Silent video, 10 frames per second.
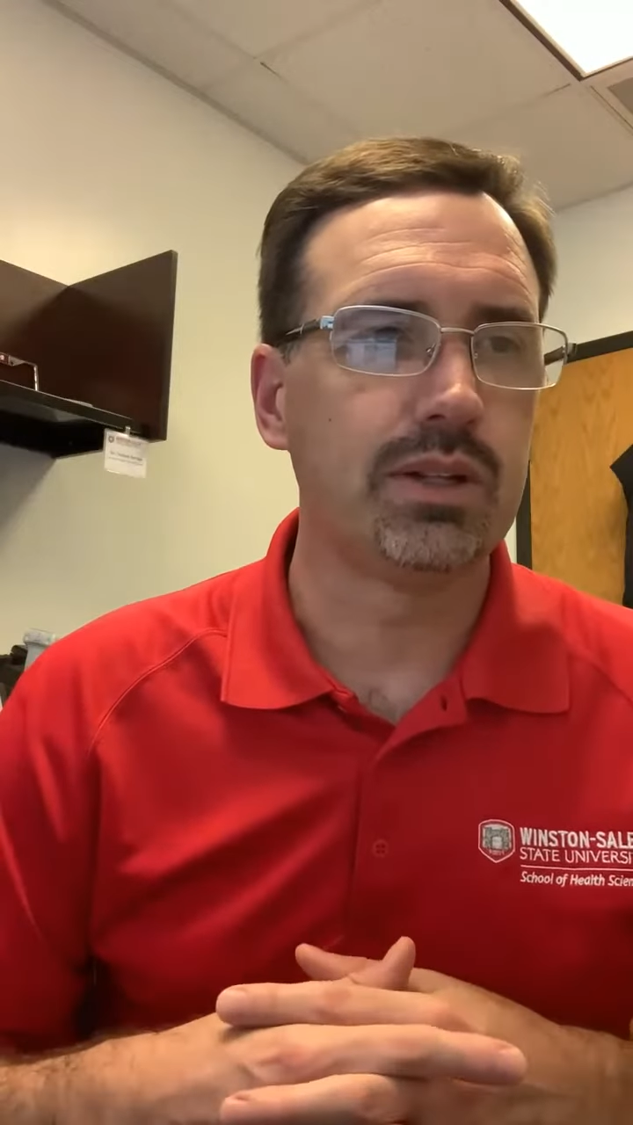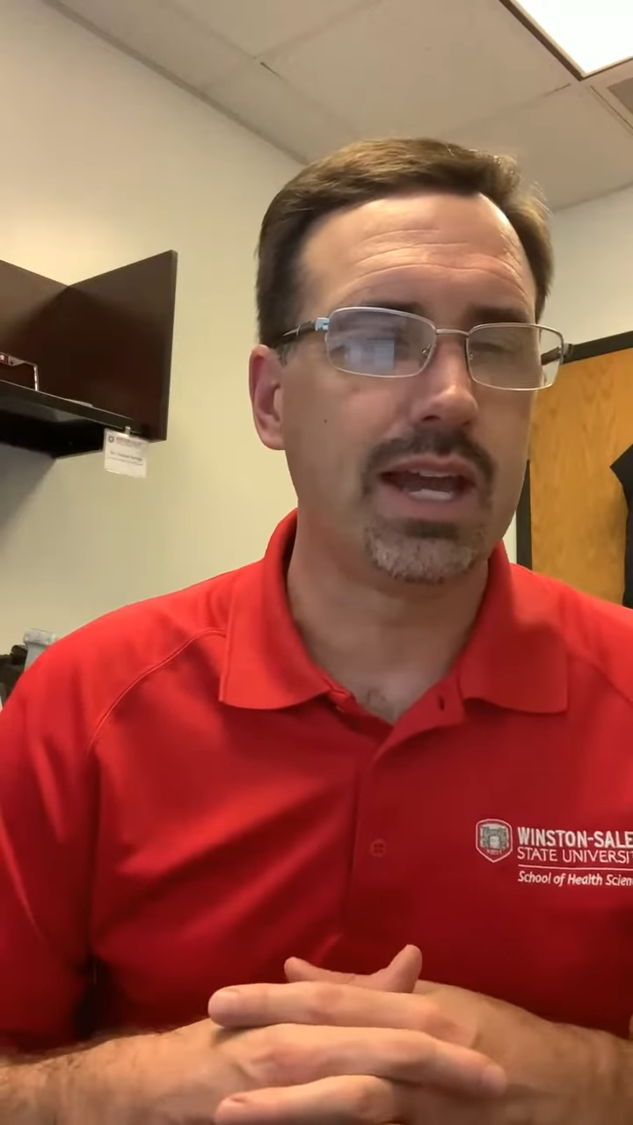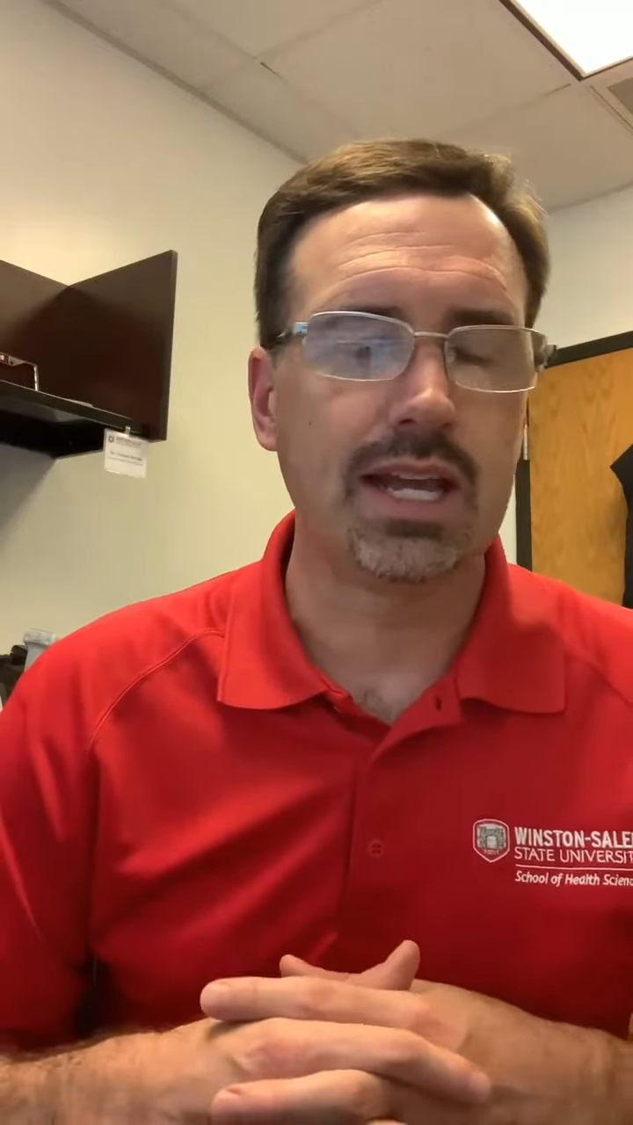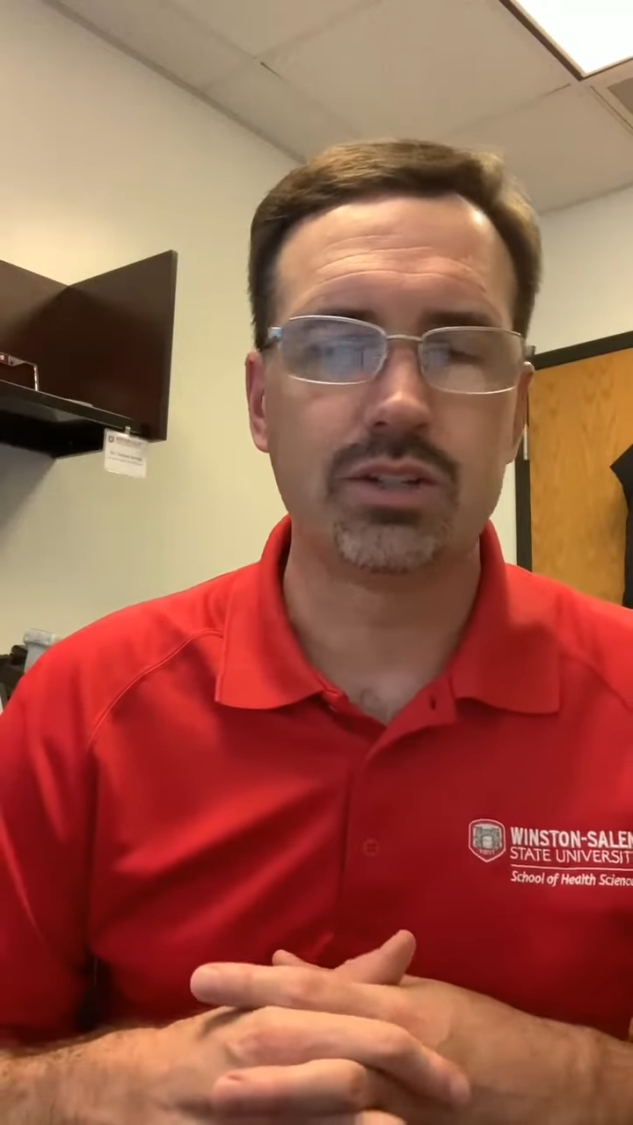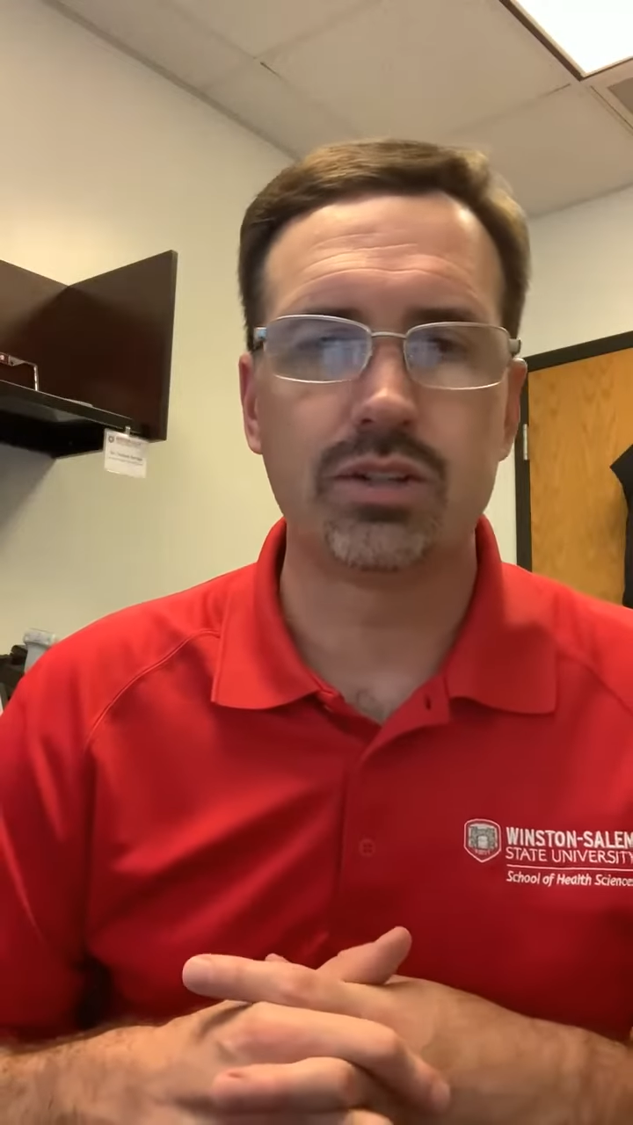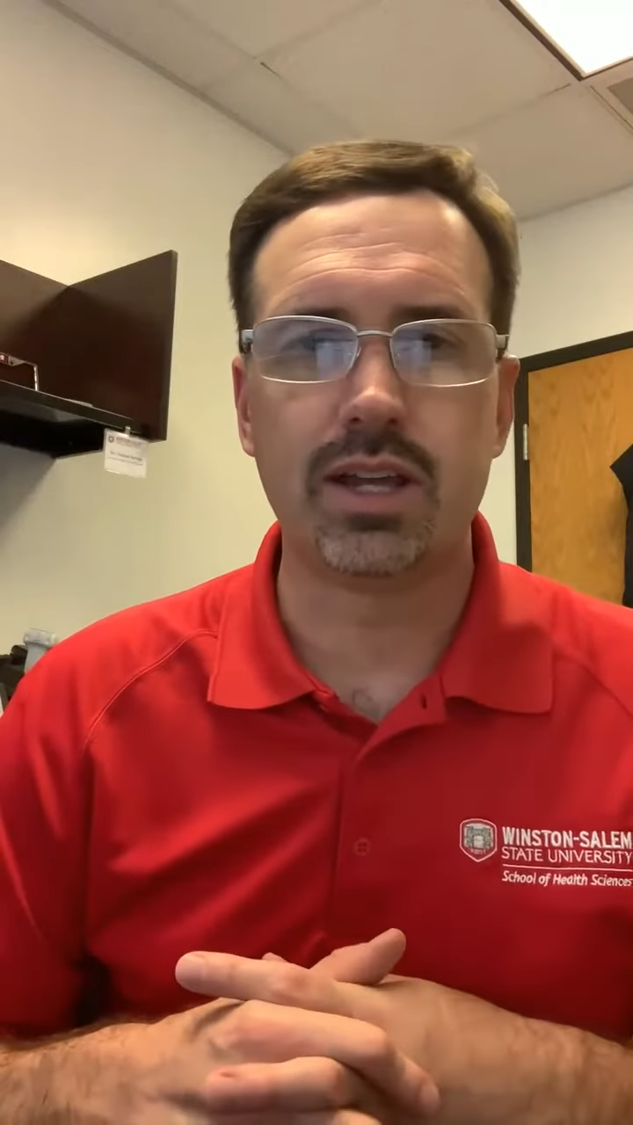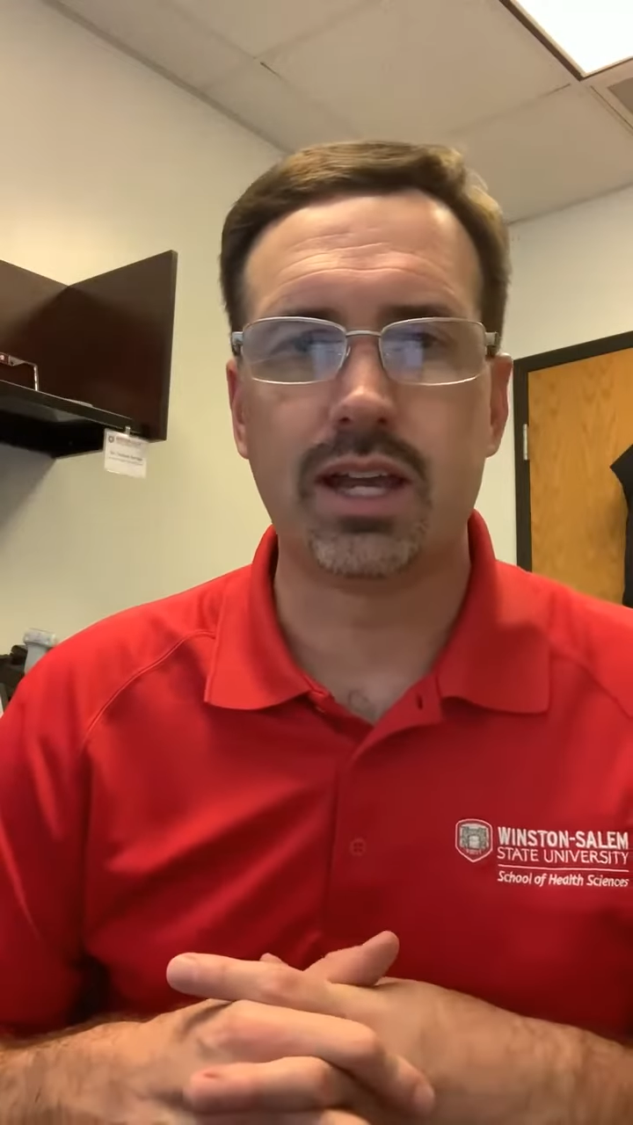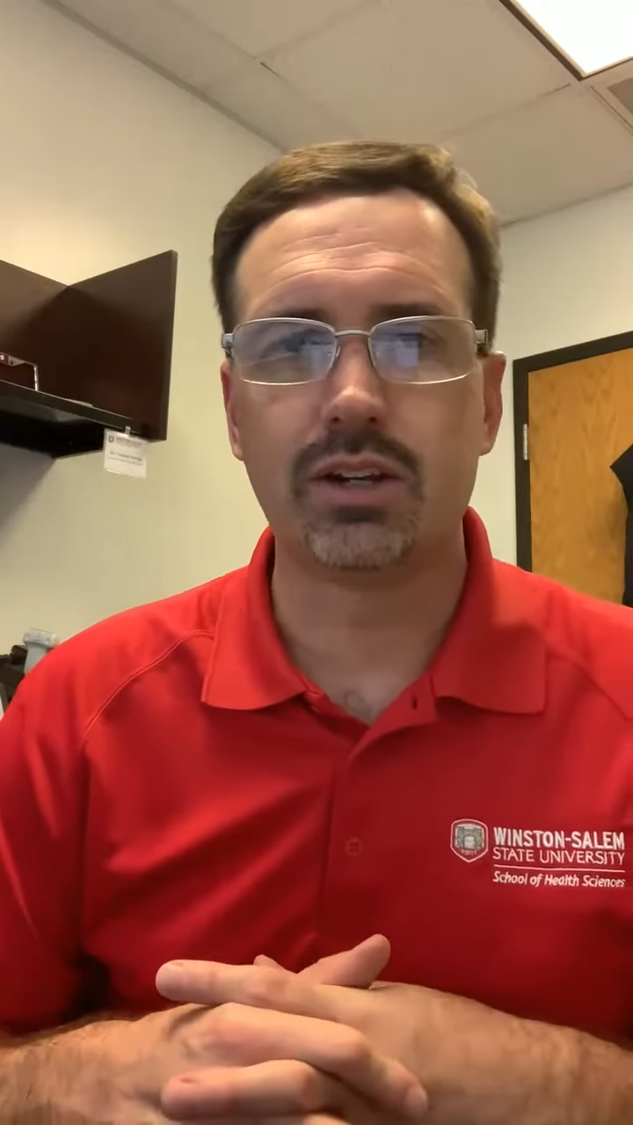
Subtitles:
answer that